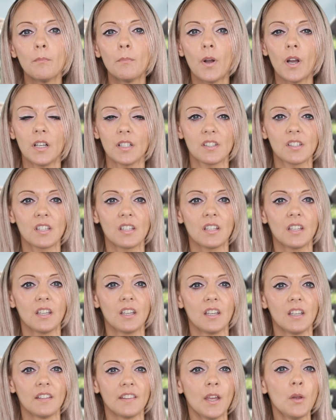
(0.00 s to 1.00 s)
but
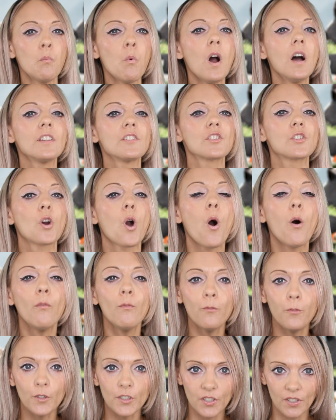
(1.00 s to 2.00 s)
they weren't
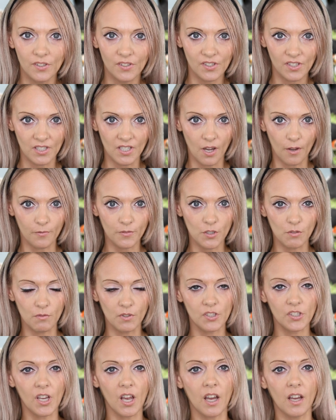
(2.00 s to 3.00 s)
confident enough to
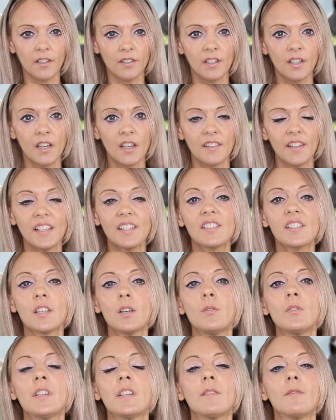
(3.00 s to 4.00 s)
return. They
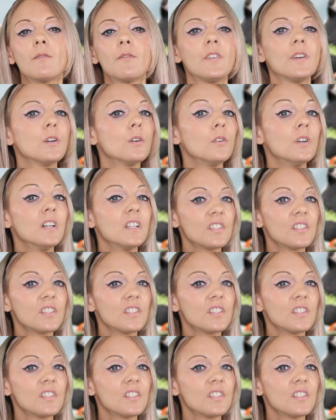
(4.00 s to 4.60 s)
still didn't feel